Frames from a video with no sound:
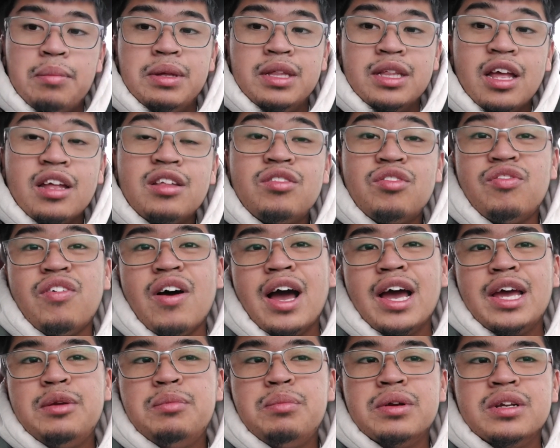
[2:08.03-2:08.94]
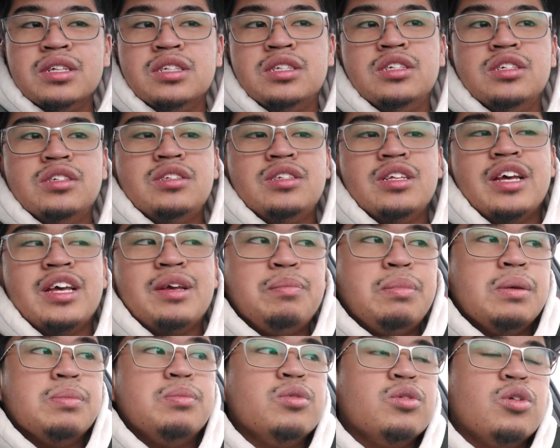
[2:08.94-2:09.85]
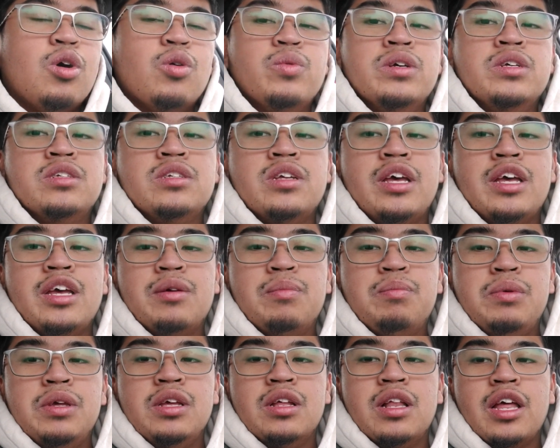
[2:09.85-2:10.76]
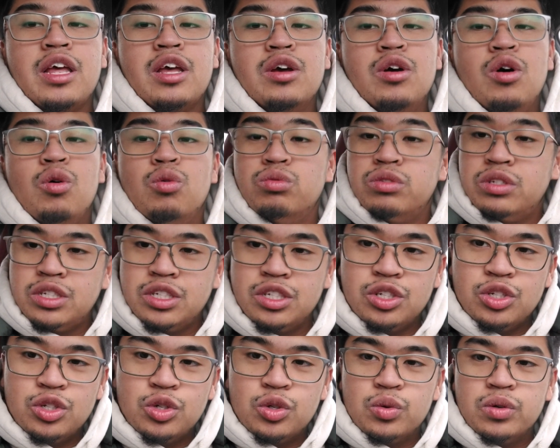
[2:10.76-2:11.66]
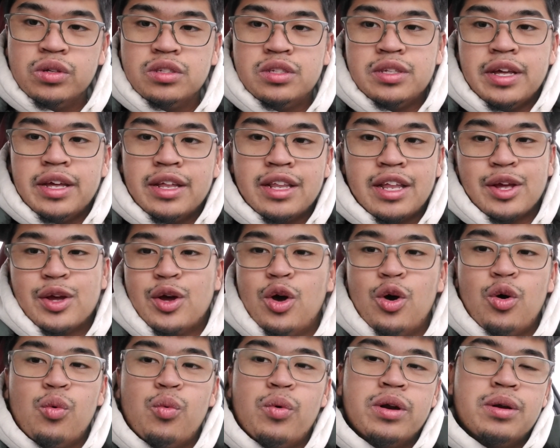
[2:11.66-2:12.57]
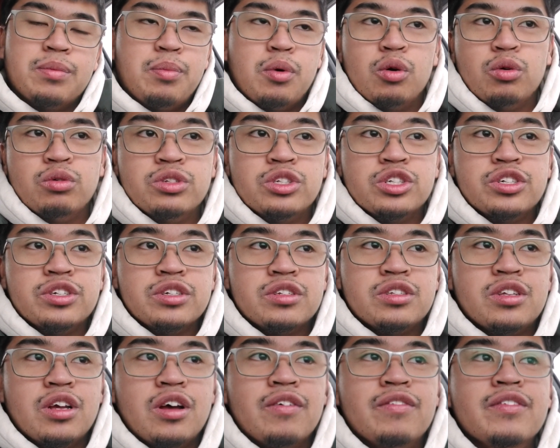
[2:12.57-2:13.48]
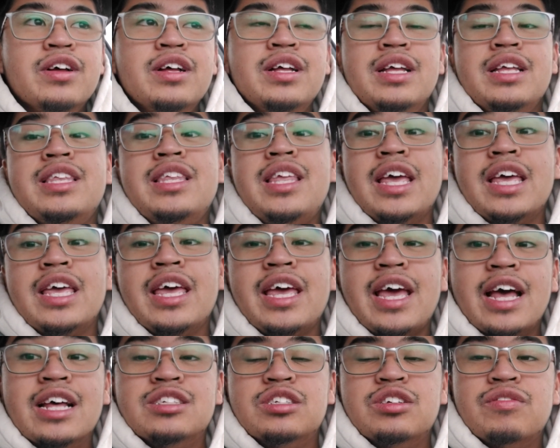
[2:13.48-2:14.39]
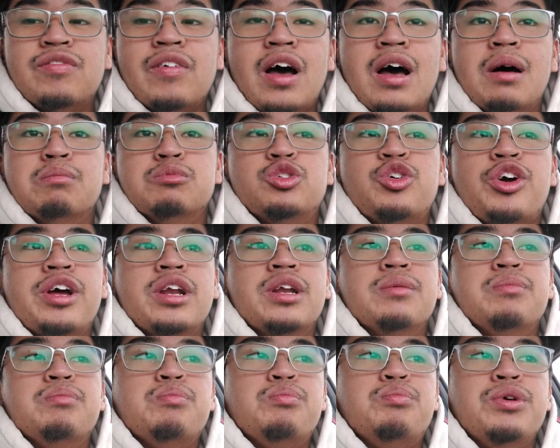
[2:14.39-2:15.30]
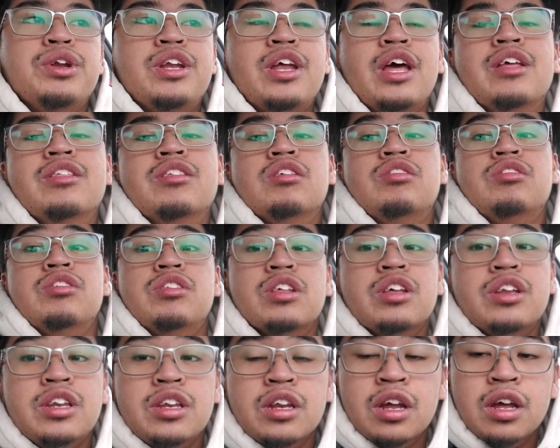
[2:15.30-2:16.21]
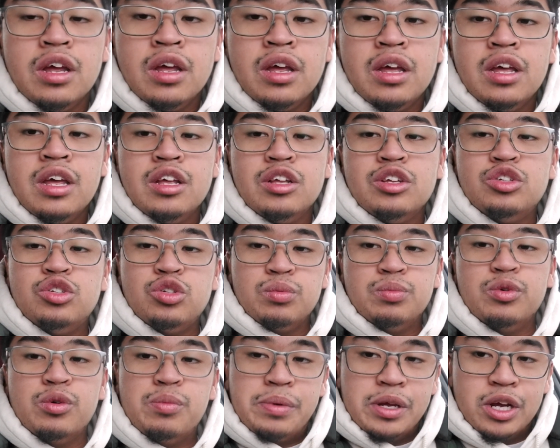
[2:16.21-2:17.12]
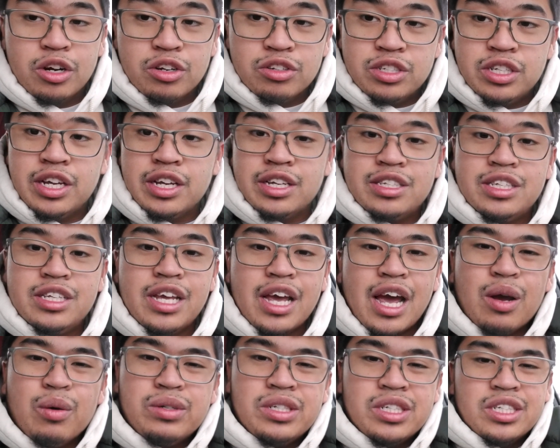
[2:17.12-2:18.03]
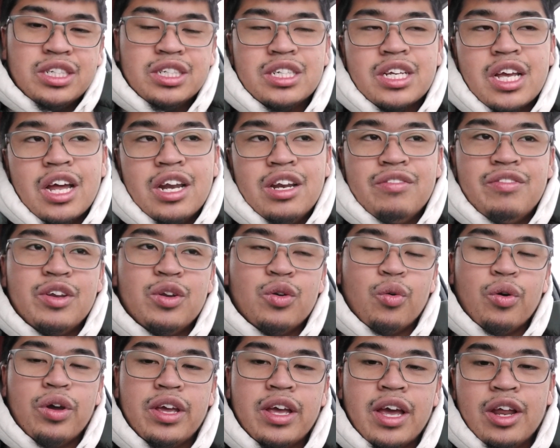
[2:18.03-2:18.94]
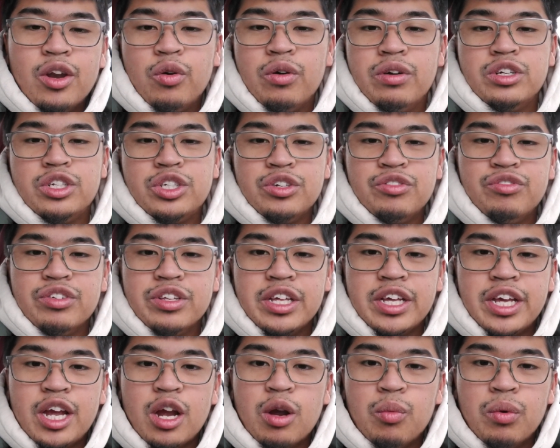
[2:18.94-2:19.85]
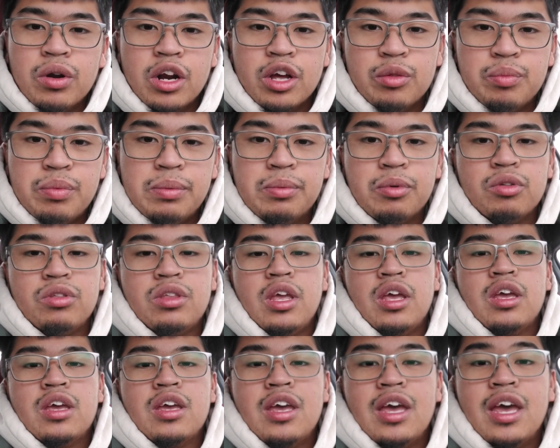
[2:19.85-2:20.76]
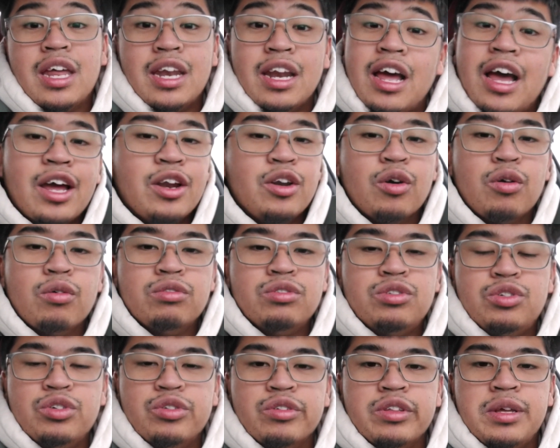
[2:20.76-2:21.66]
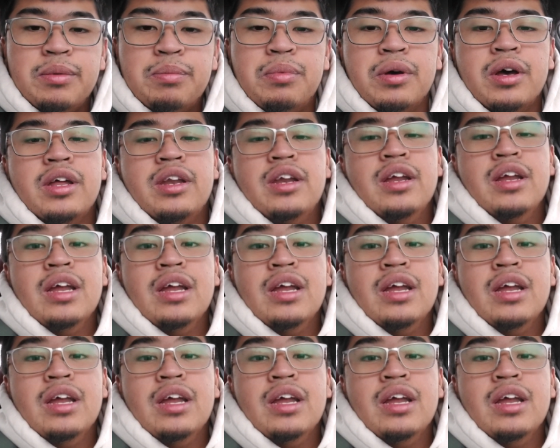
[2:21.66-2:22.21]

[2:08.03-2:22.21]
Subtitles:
I mean, that's fine, but it's just like people always like be like hosing you and saying like, oh, what a poser and stuff, thinking as if I'm trying to pretend this is like Subaru BRZ STI, which is just kind of annoying. I know I shouldn't really care what other people think, and I don't truly, but